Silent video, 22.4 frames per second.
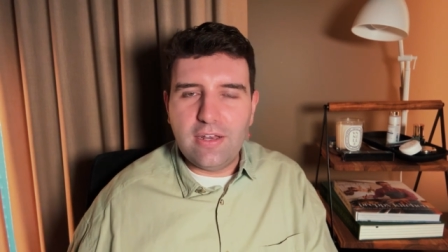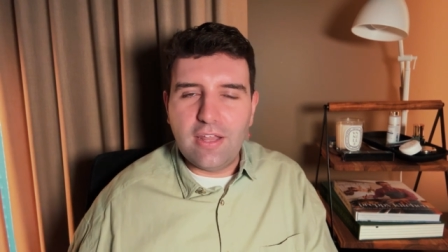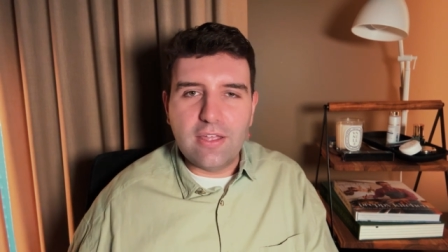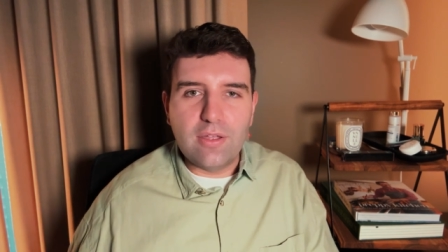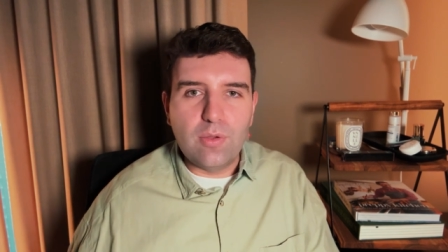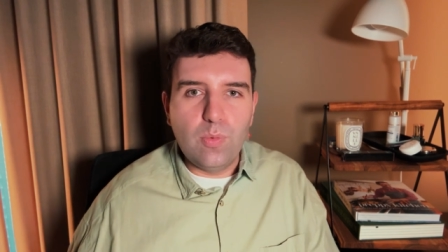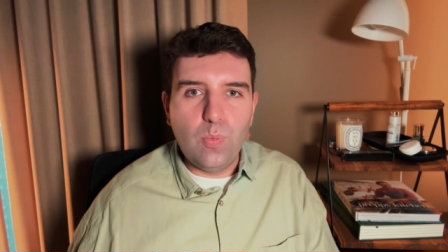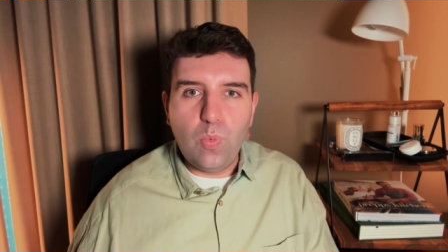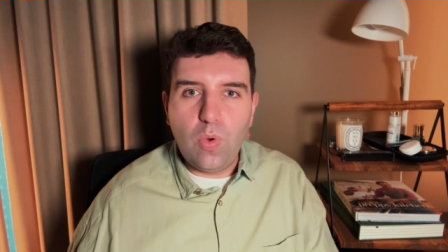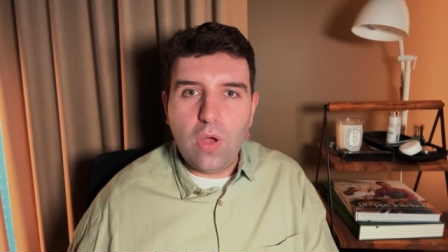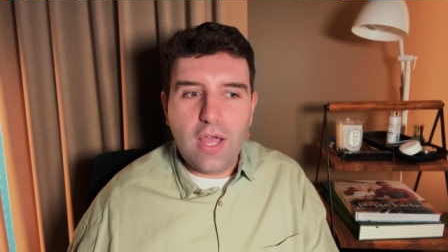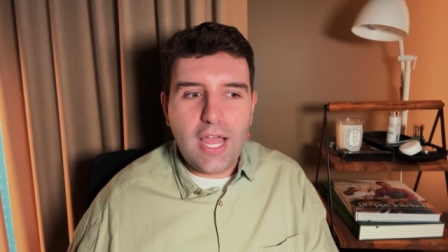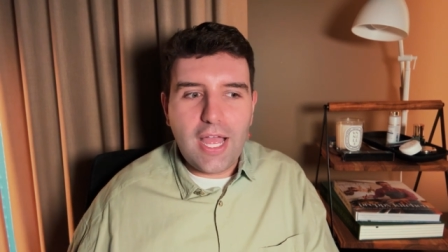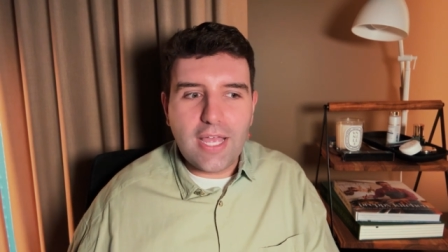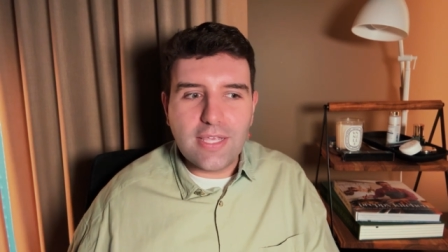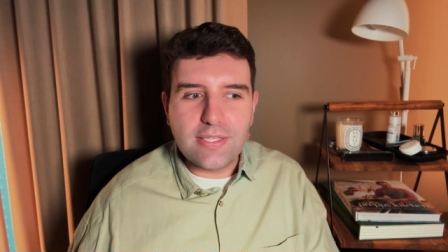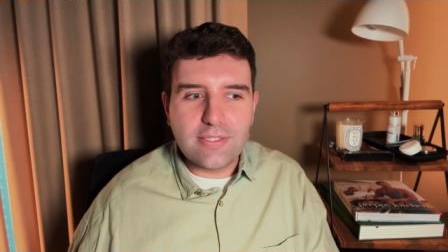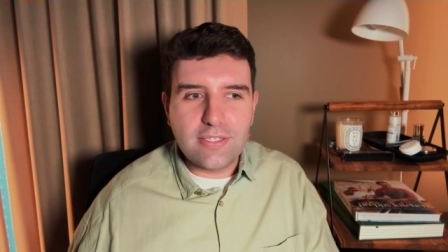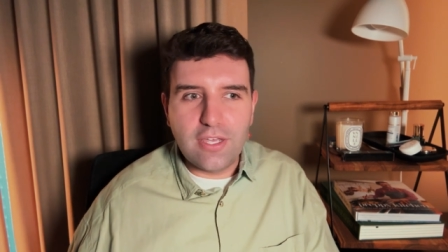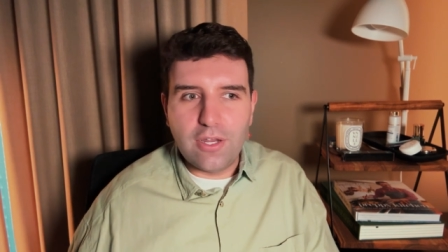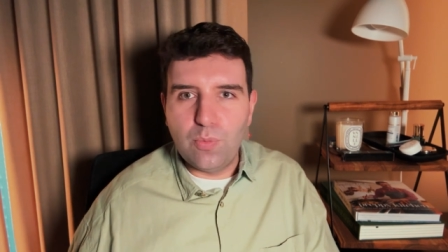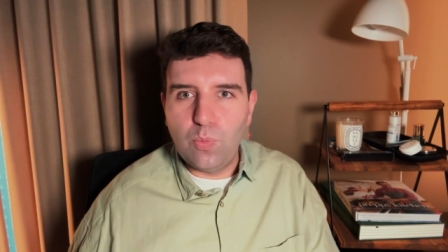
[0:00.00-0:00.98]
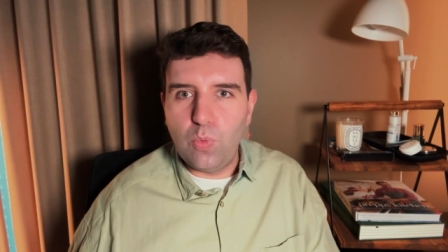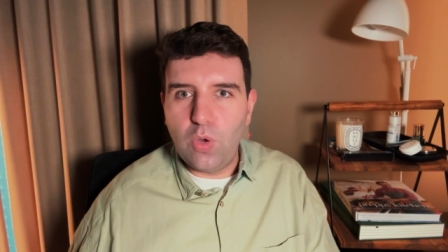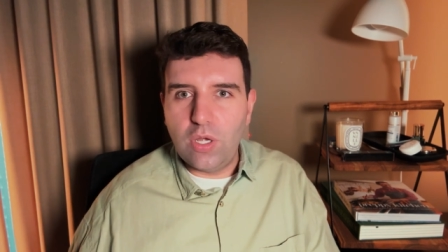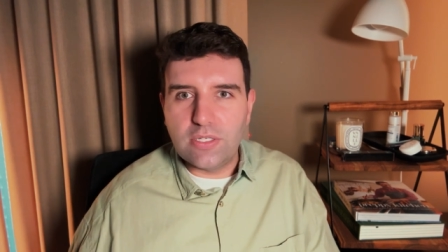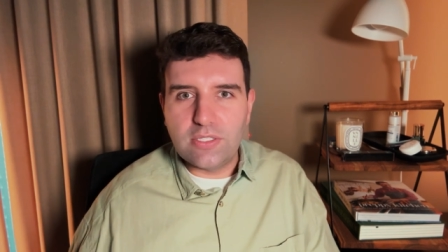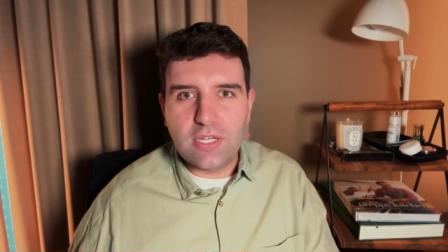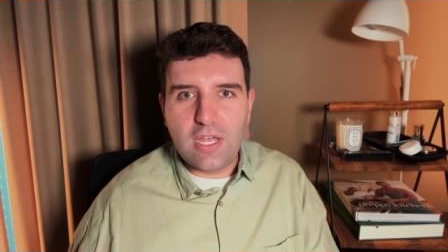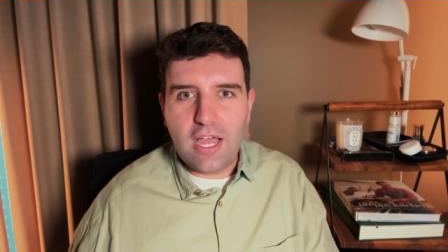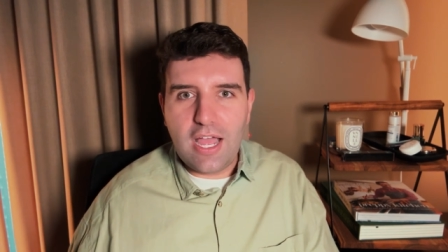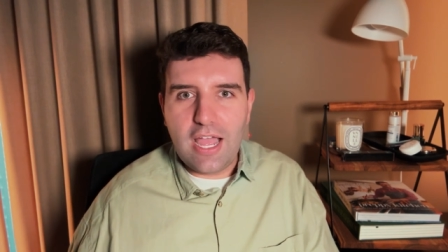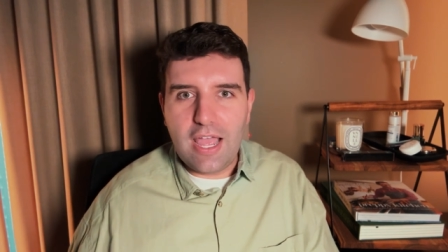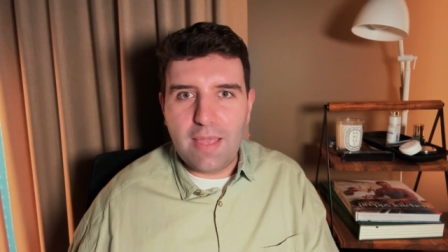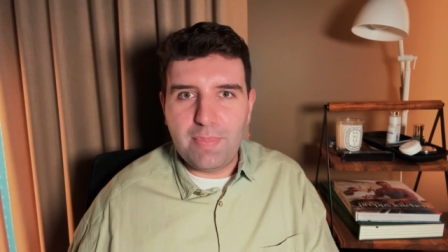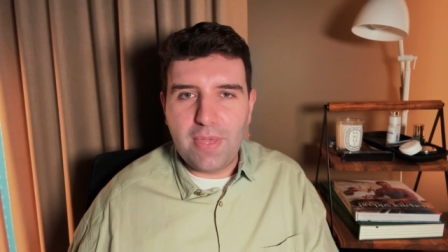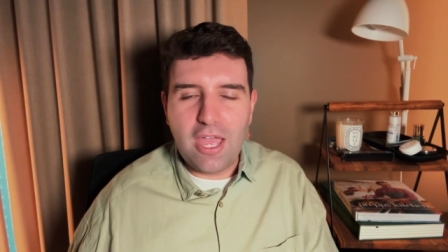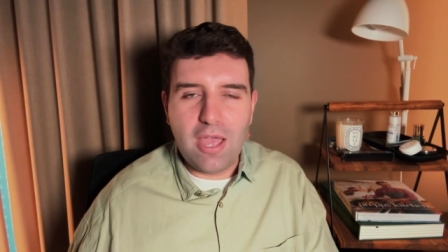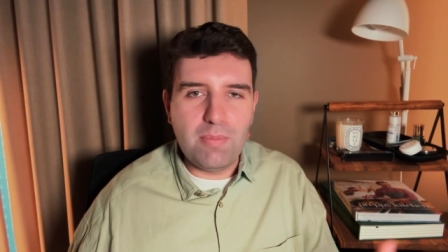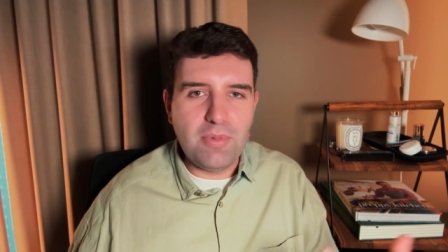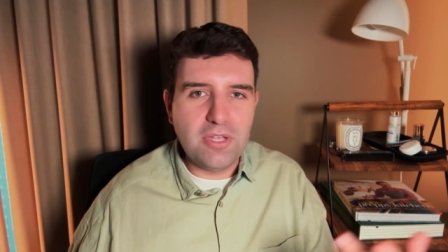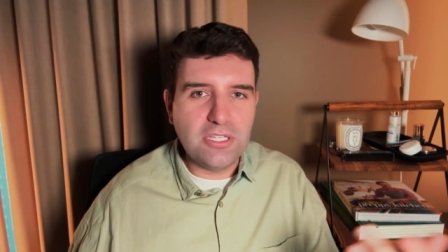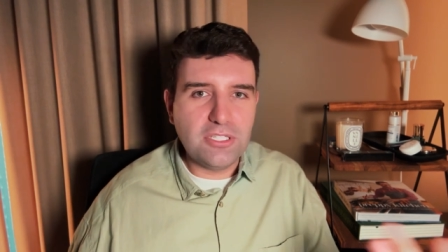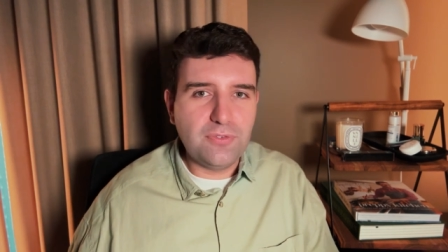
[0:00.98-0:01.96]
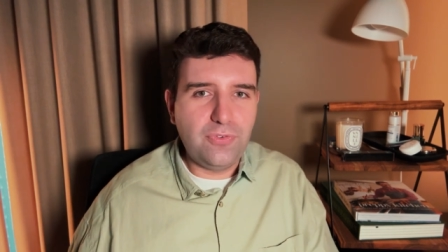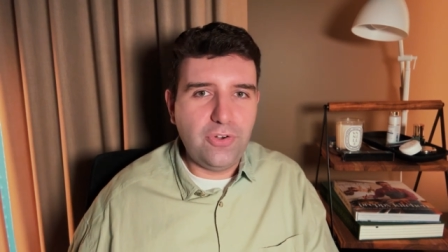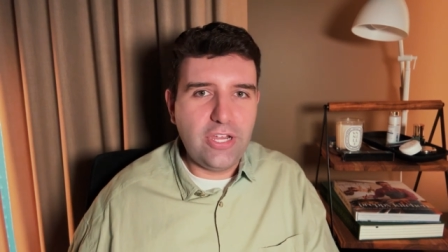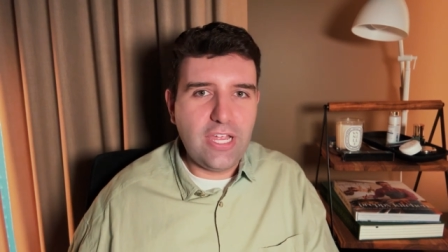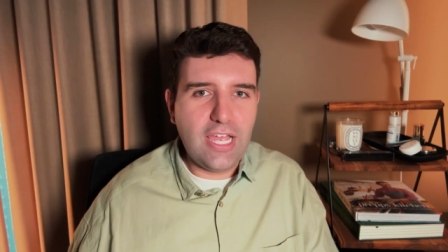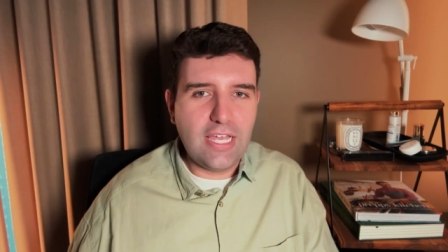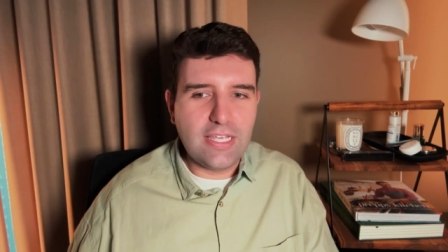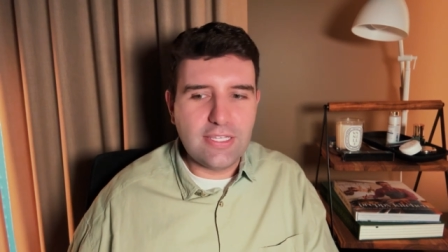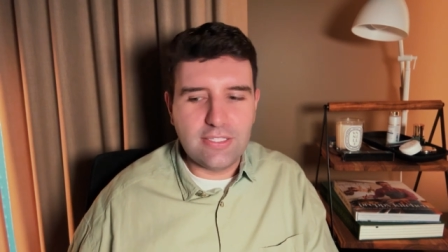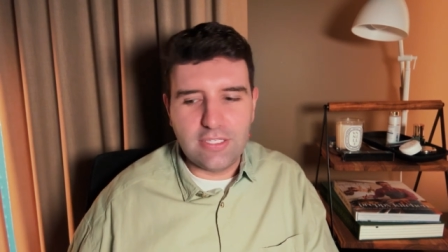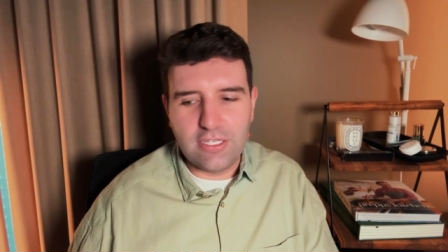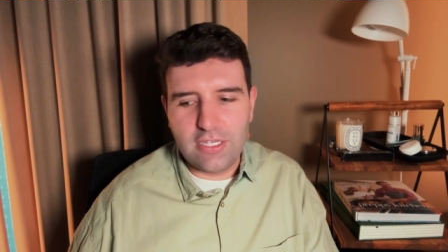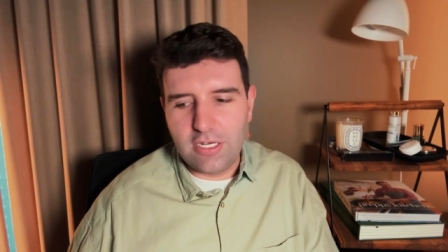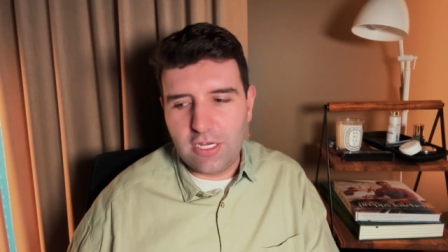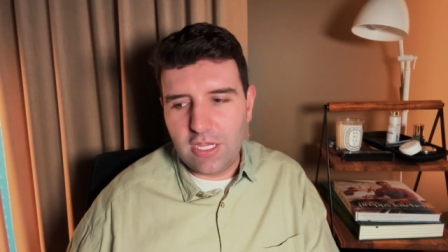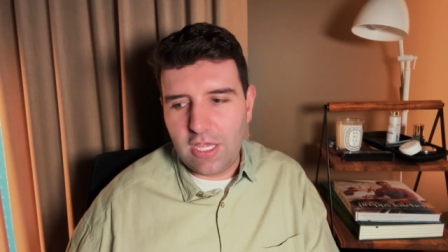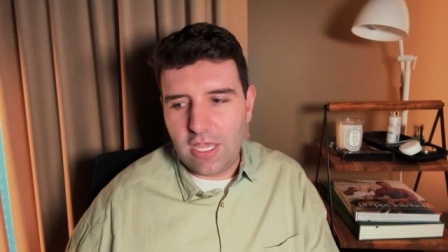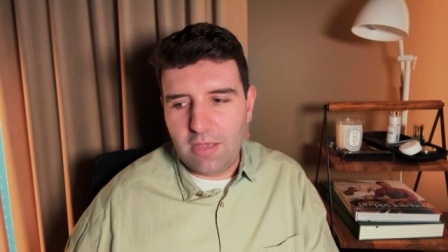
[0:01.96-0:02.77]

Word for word: like what acid, what type, how much free acid,